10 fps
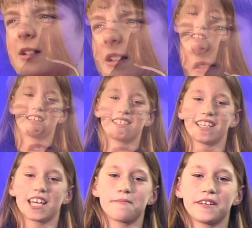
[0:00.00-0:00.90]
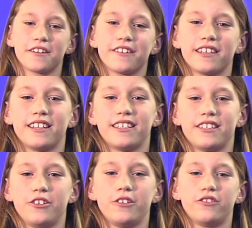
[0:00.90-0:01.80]
TV. Because I kept hearing
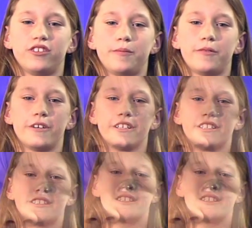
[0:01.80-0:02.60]
these news reports.